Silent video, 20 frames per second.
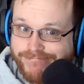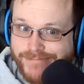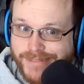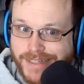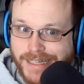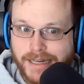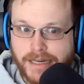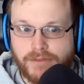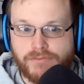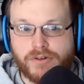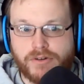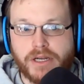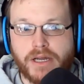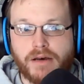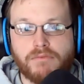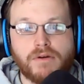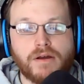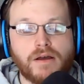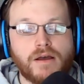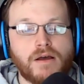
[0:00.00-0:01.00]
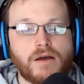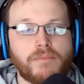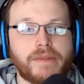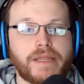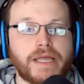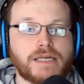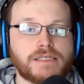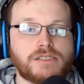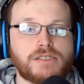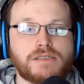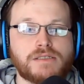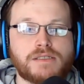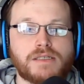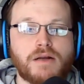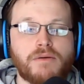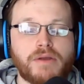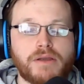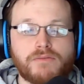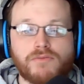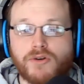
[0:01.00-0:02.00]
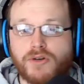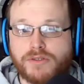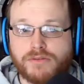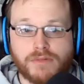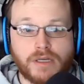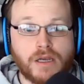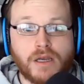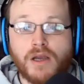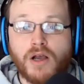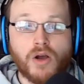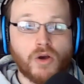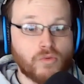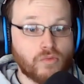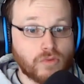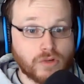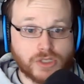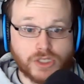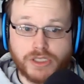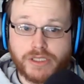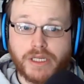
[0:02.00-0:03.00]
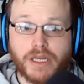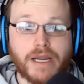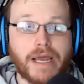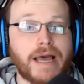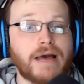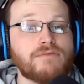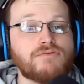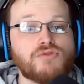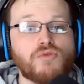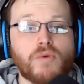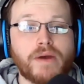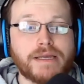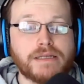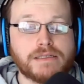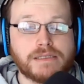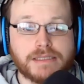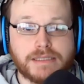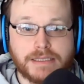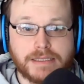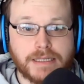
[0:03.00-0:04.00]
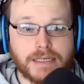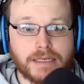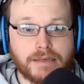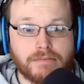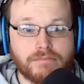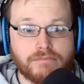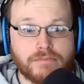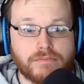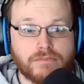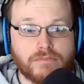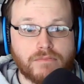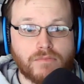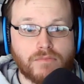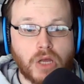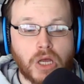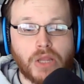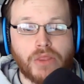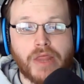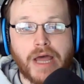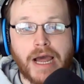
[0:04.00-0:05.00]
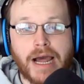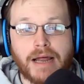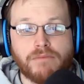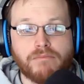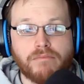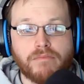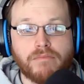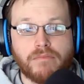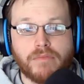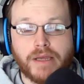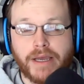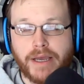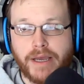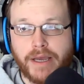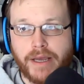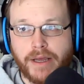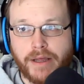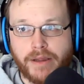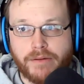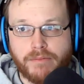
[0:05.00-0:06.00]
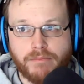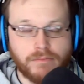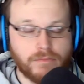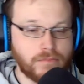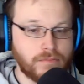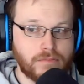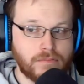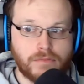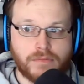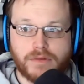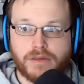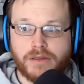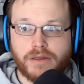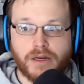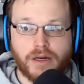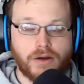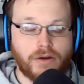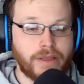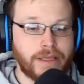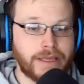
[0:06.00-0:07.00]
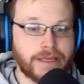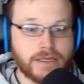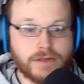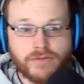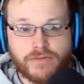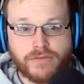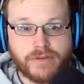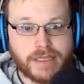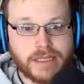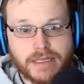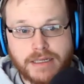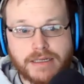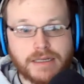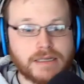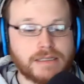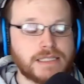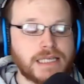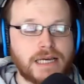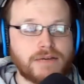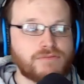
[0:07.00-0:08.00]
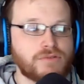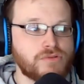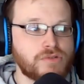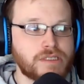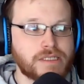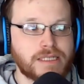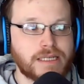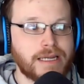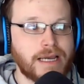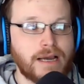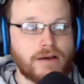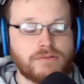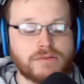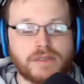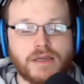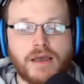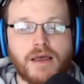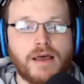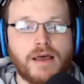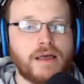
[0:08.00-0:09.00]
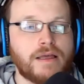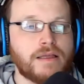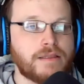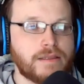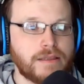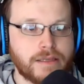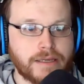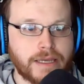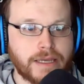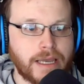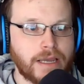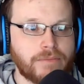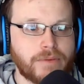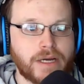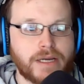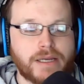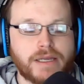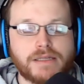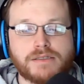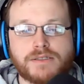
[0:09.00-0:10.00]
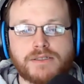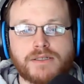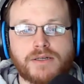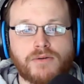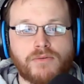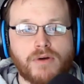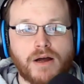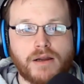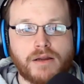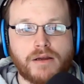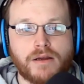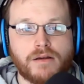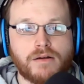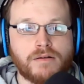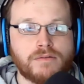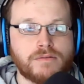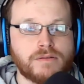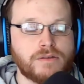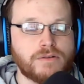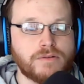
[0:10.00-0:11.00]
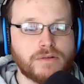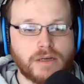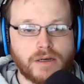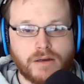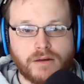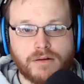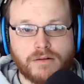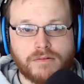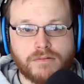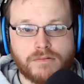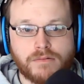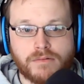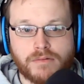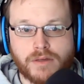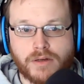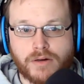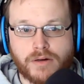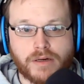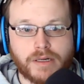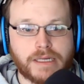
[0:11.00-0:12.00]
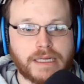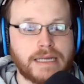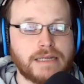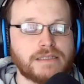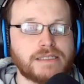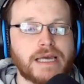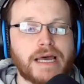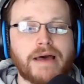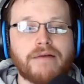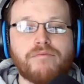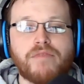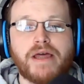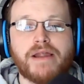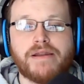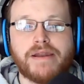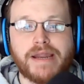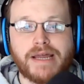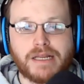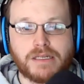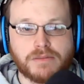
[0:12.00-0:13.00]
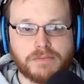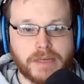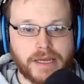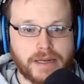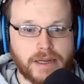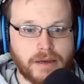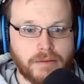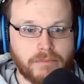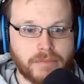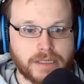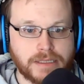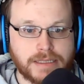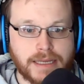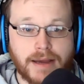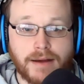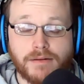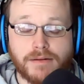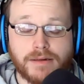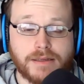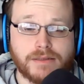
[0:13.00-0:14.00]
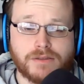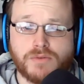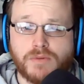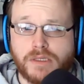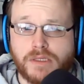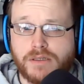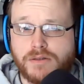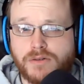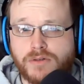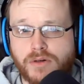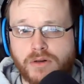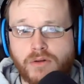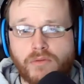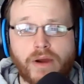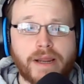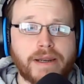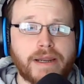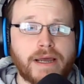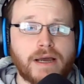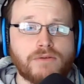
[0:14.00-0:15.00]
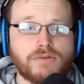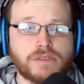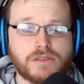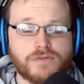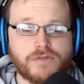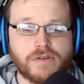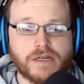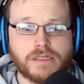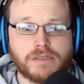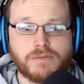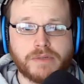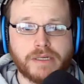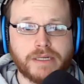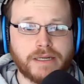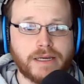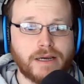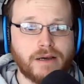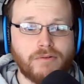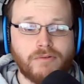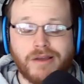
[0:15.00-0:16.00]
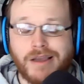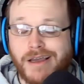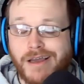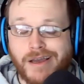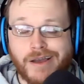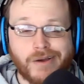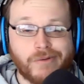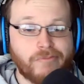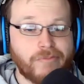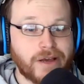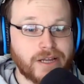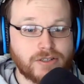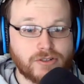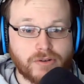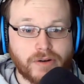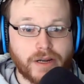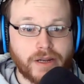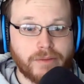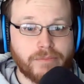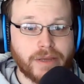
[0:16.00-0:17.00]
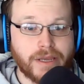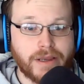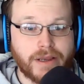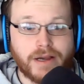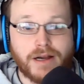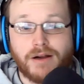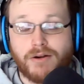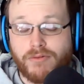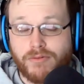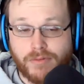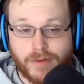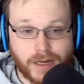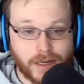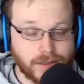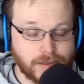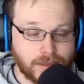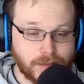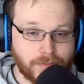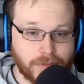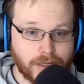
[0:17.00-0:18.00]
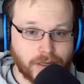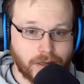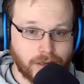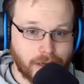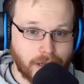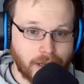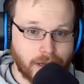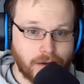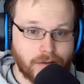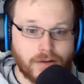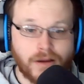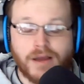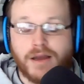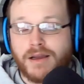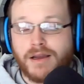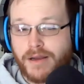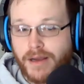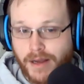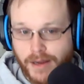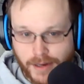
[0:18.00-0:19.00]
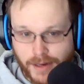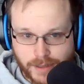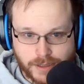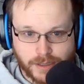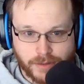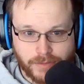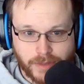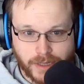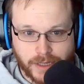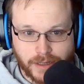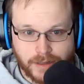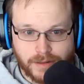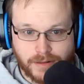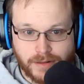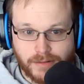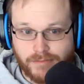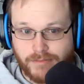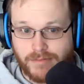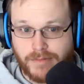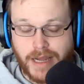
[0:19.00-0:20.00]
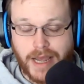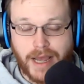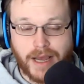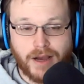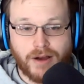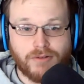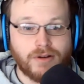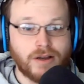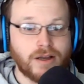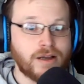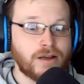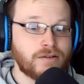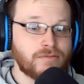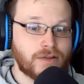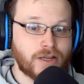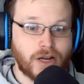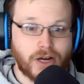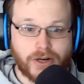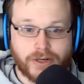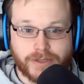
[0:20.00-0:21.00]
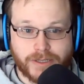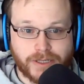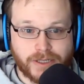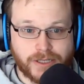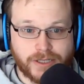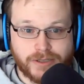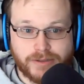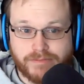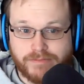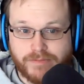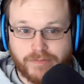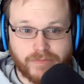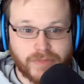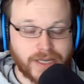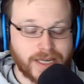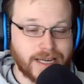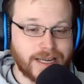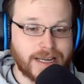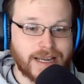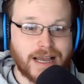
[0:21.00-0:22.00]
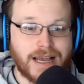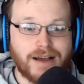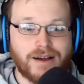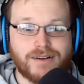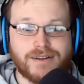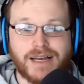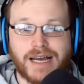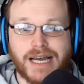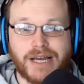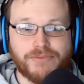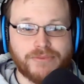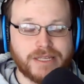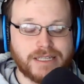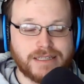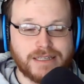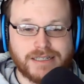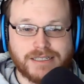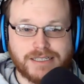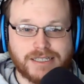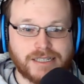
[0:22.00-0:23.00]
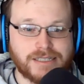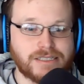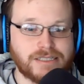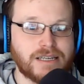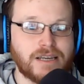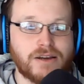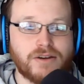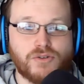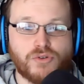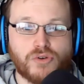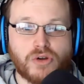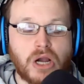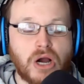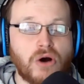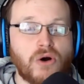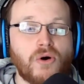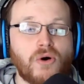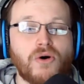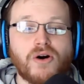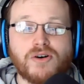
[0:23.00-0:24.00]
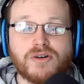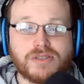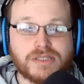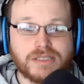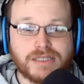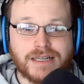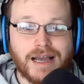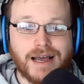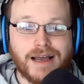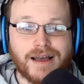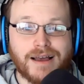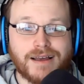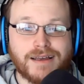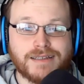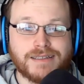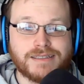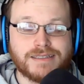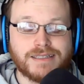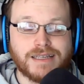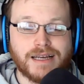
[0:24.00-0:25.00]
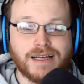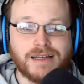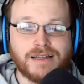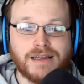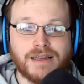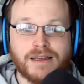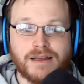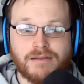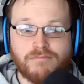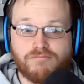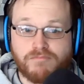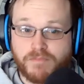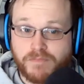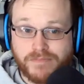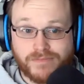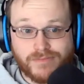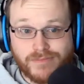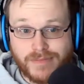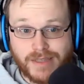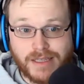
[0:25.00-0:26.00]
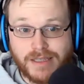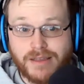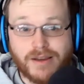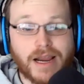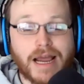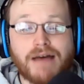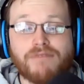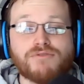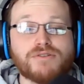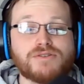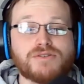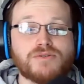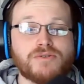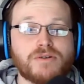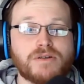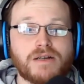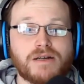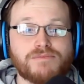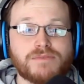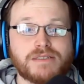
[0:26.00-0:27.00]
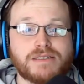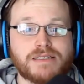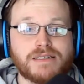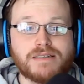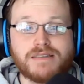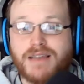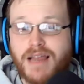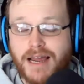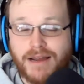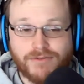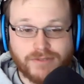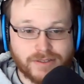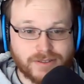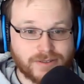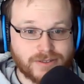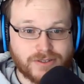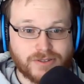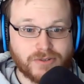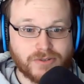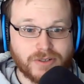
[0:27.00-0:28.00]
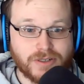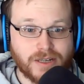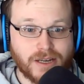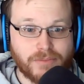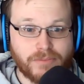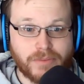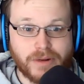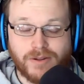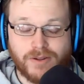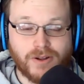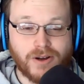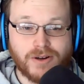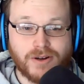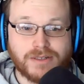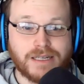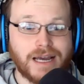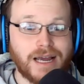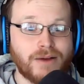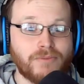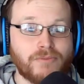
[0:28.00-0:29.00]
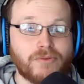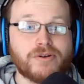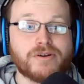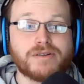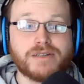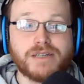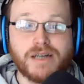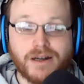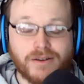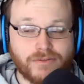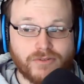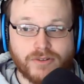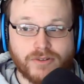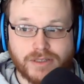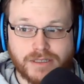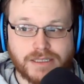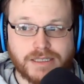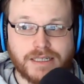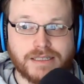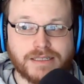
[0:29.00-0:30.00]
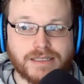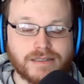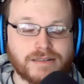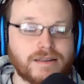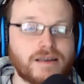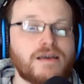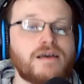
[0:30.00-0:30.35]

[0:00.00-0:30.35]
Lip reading: You never know. But that's just something we're just going to have to wait and see on that. And, you know, if he does have to sit out the game against Toronto, you know, the Hurricanes have that next man up mentality. That's what they're doing right now with Svech being out, Pacioretty being out, Ronta being out, Kasha being out, Gardner being out. I mean, there's just, you know, a whole host of guys that either haven't suited up this season, haven't suited up in a long time, or are done for the season.